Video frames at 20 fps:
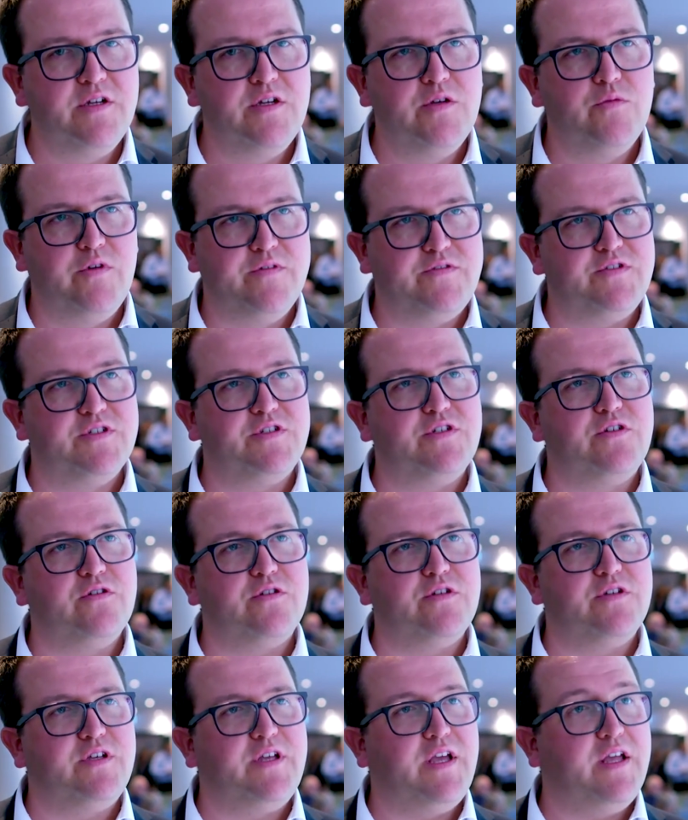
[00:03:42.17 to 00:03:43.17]
We've just got to
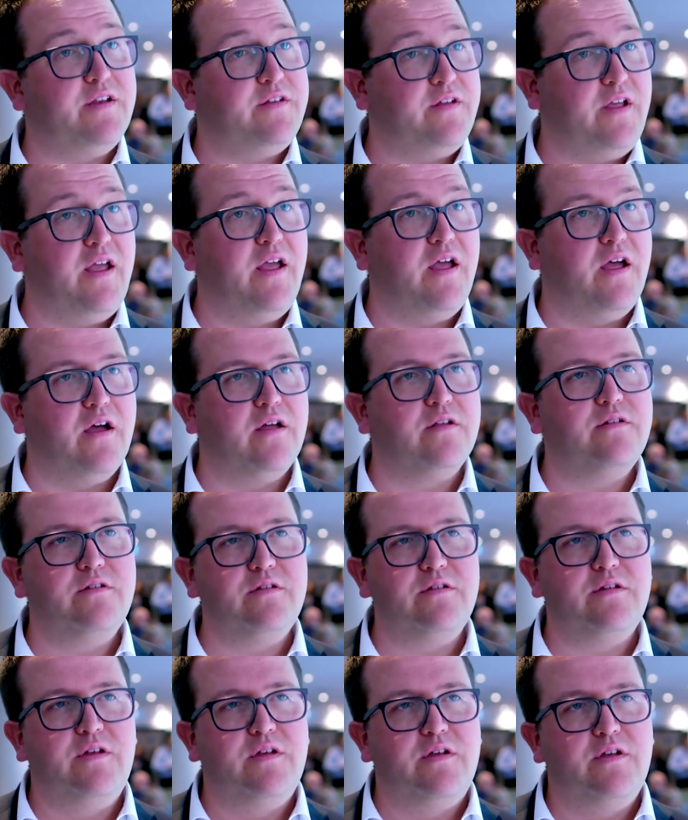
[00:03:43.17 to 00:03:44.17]
get down,
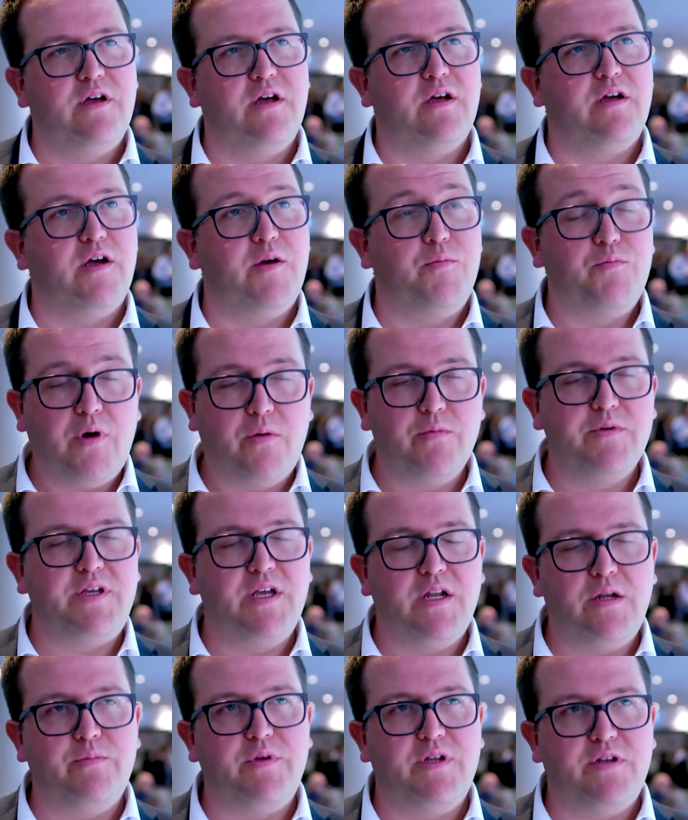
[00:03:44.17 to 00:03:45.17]
uh, probably get
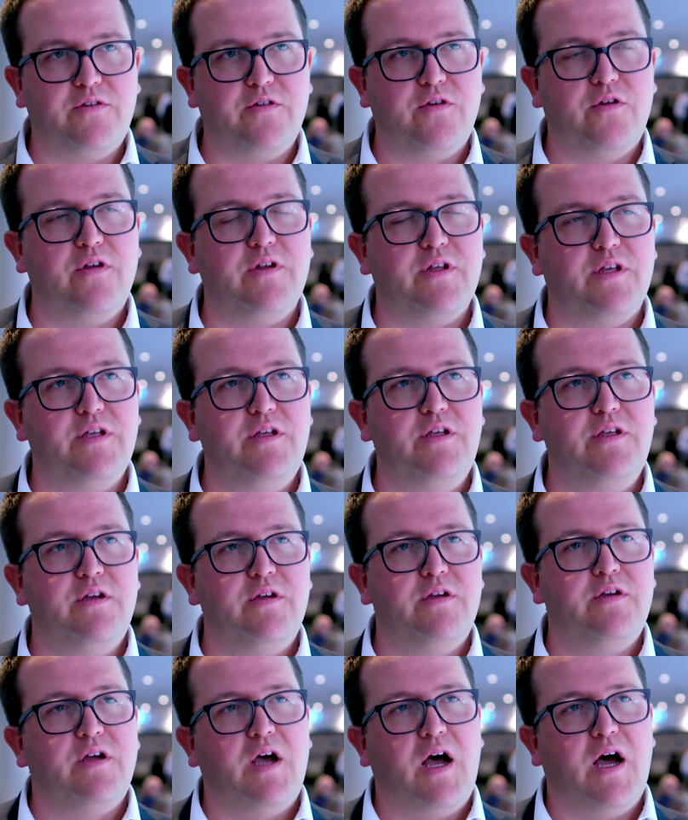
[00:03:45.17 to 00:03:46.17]
a bit dirty,
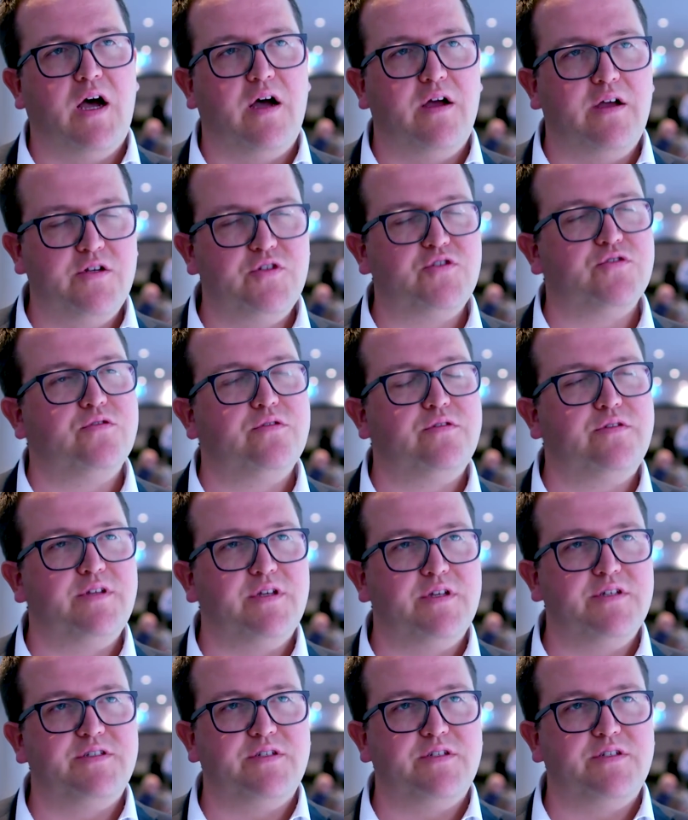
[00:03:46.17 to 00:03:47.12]
uh, and do things